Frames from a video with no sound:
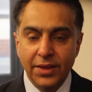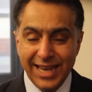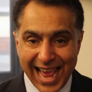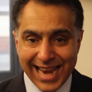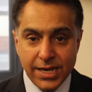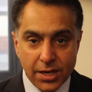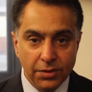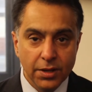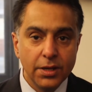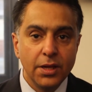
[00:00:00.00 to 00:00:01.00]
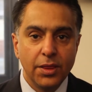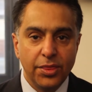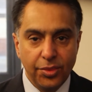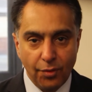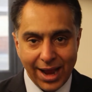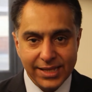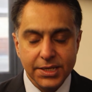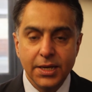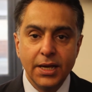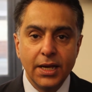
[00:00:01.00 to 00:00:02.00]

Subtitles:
than any other threat